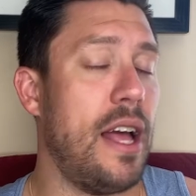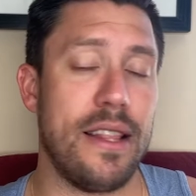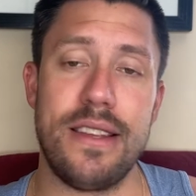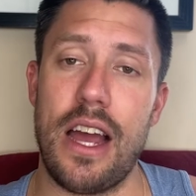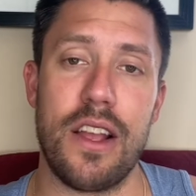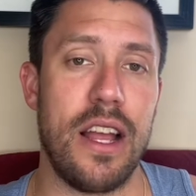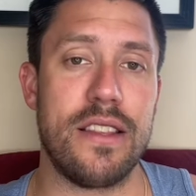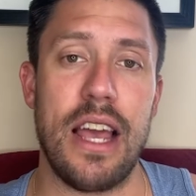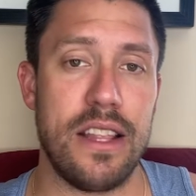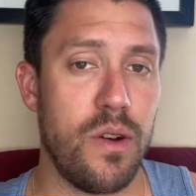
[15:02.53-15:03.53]

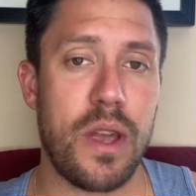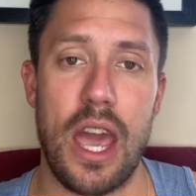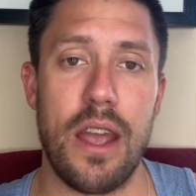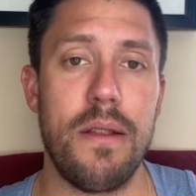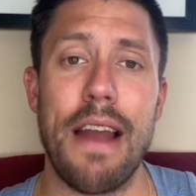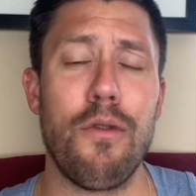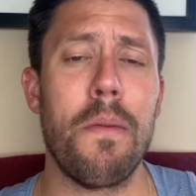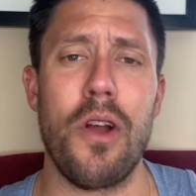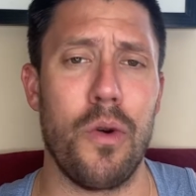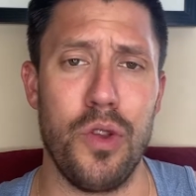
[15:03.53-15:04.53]
That's okay.
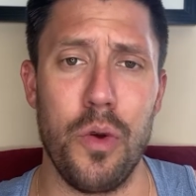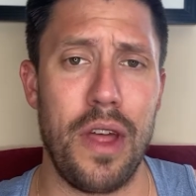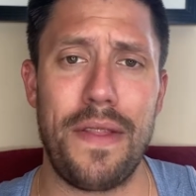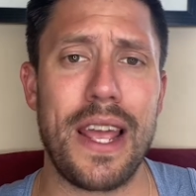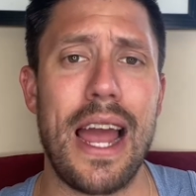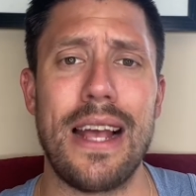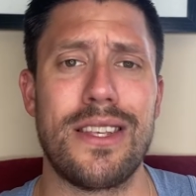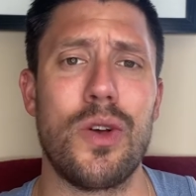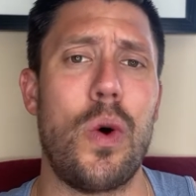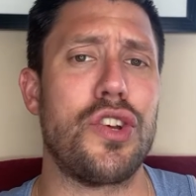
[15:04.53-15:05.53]
Everyone knew that. The guy
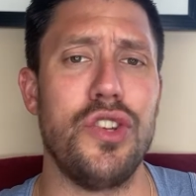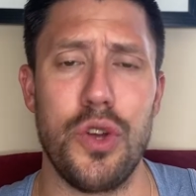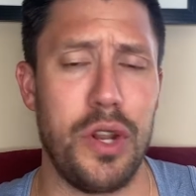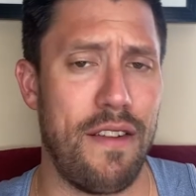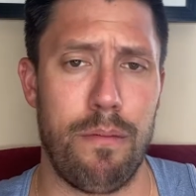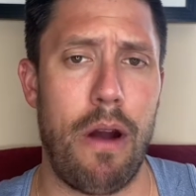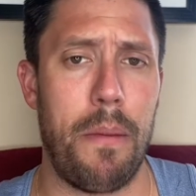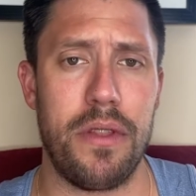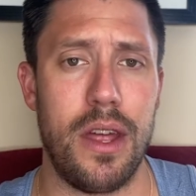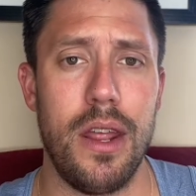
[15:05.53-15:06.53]
asking the question knew you didn't have a
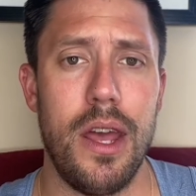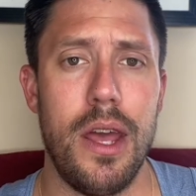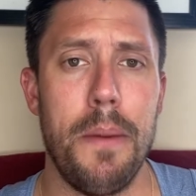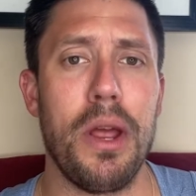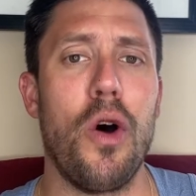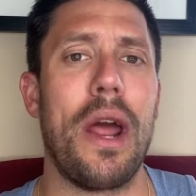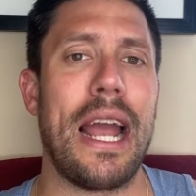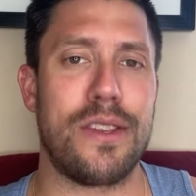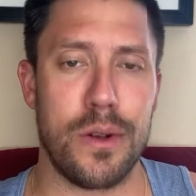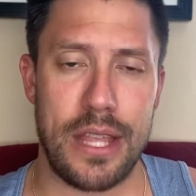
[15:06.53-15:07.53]
problem with it. But you don't
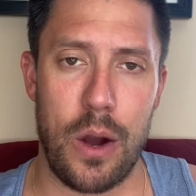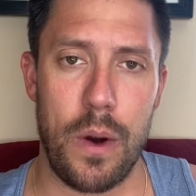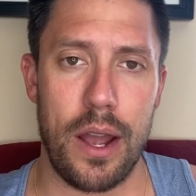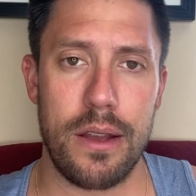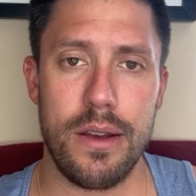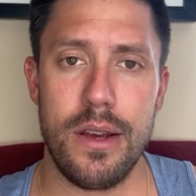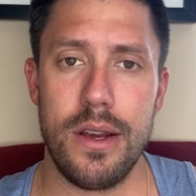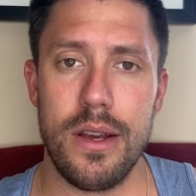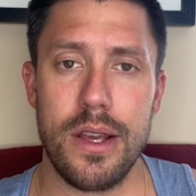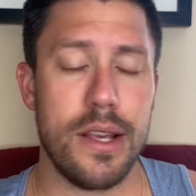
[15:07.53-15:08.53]
answer it that way.
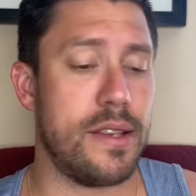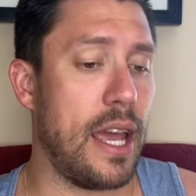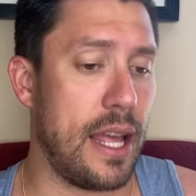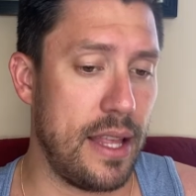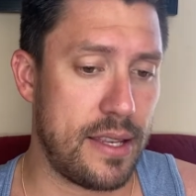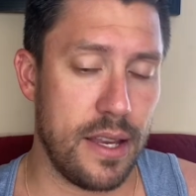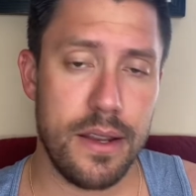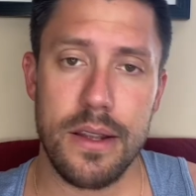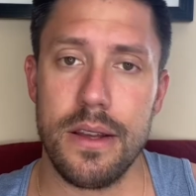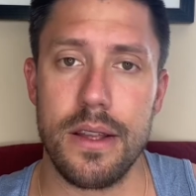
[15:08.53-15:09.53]
You say, hey,
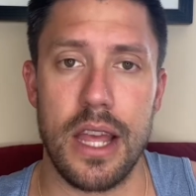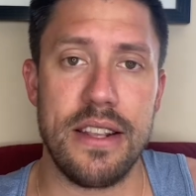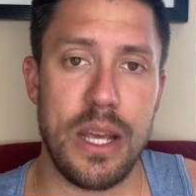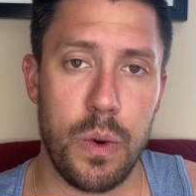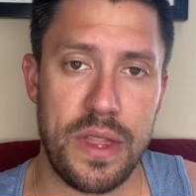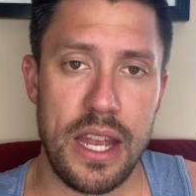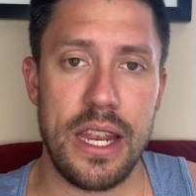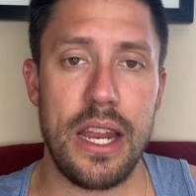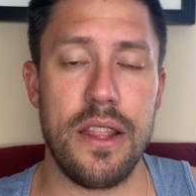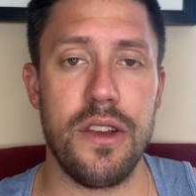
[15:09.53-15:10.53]
listen, they did what they
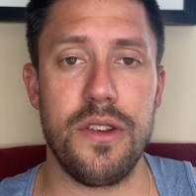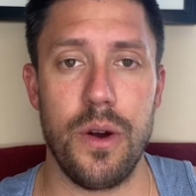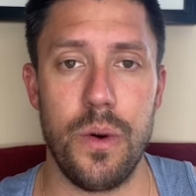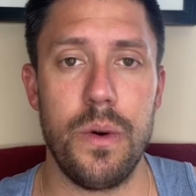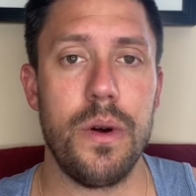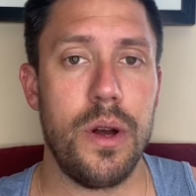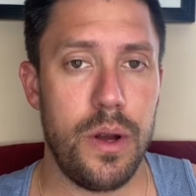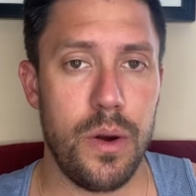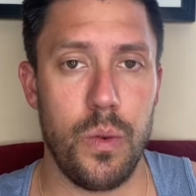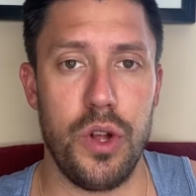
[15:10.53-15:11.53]
needed to do.
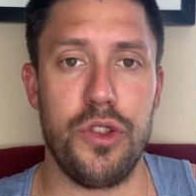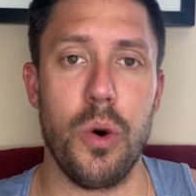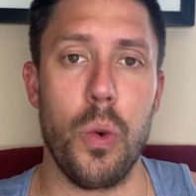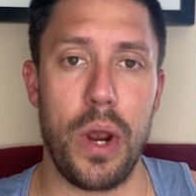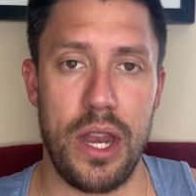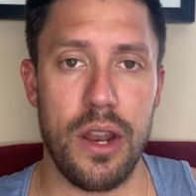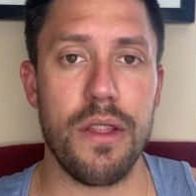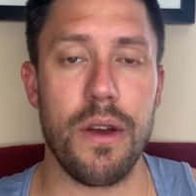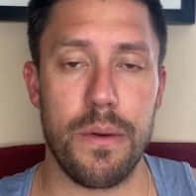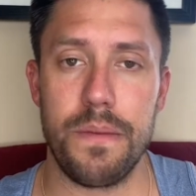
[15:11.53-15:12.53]
We'll do what we need to
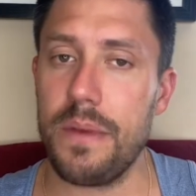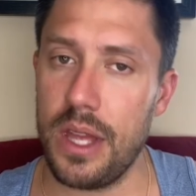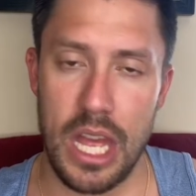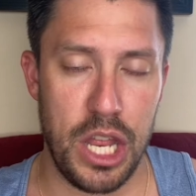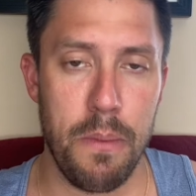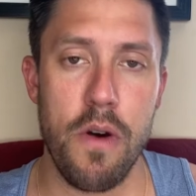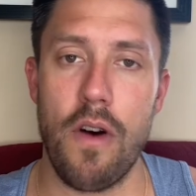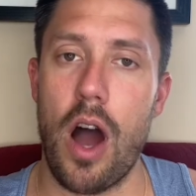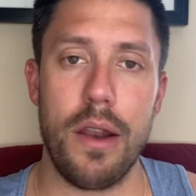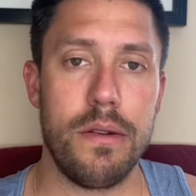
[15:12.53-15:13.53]
do. And you
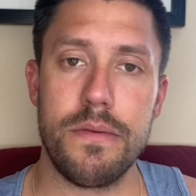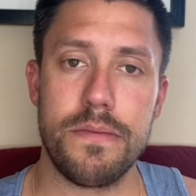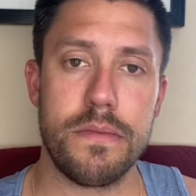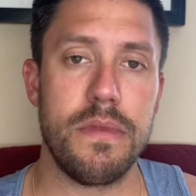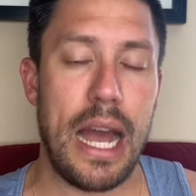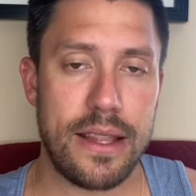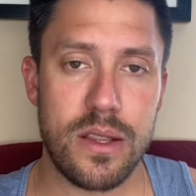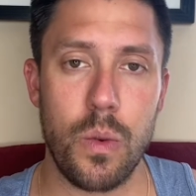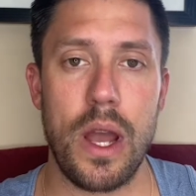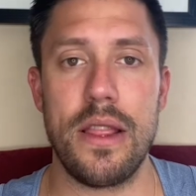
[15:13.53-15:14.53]
move on.
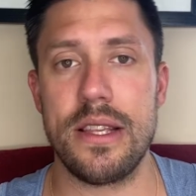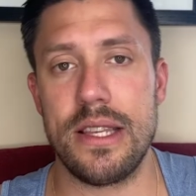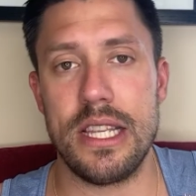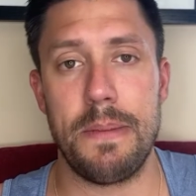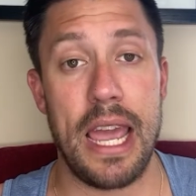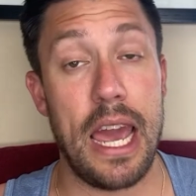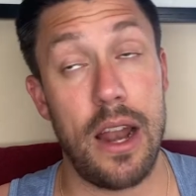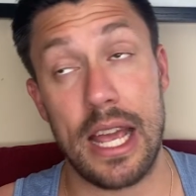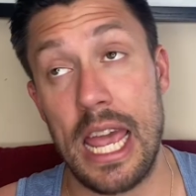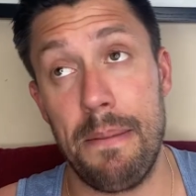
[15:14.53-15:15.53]
That's the way this needs to be
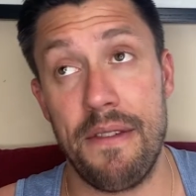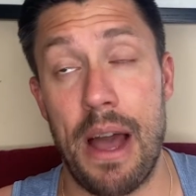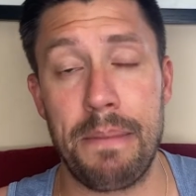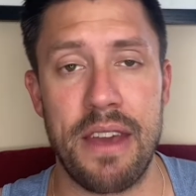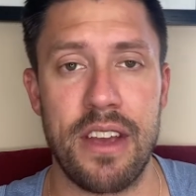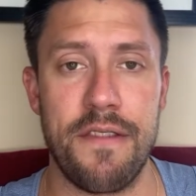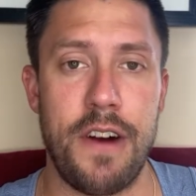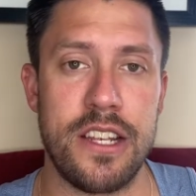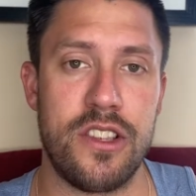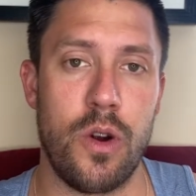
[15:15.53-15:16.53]
handled. I can't believe I'm giving
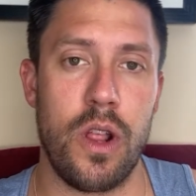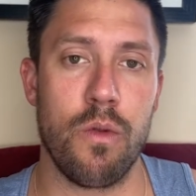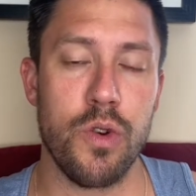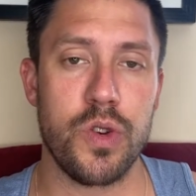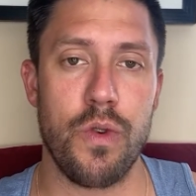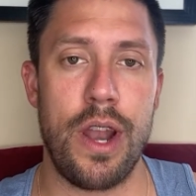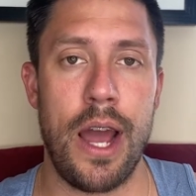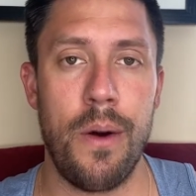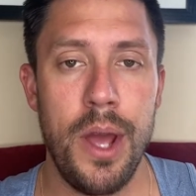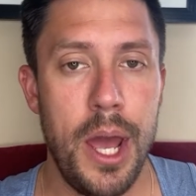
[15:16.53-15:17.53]
advice to Tony La Russa right
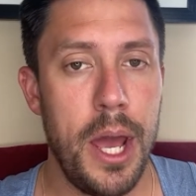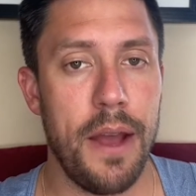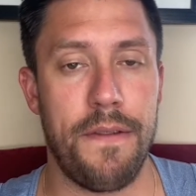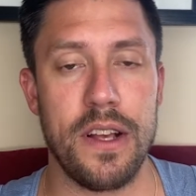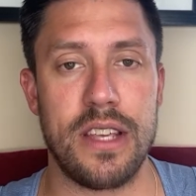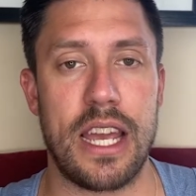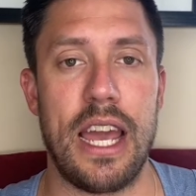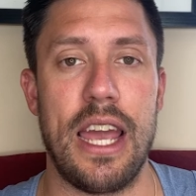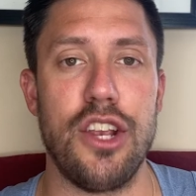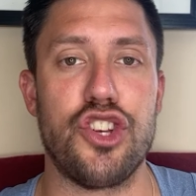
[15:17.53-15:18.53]
now. It feels like
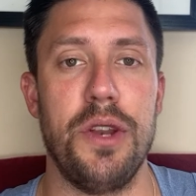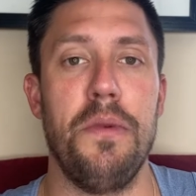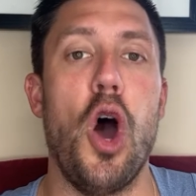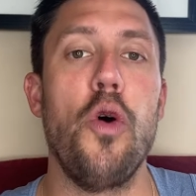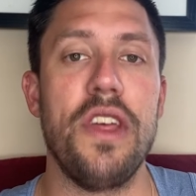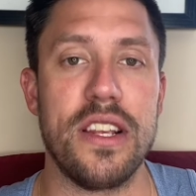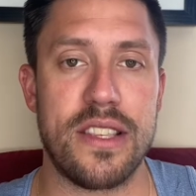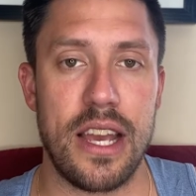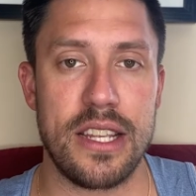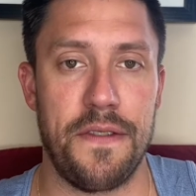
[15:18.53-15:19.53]
he should know these things.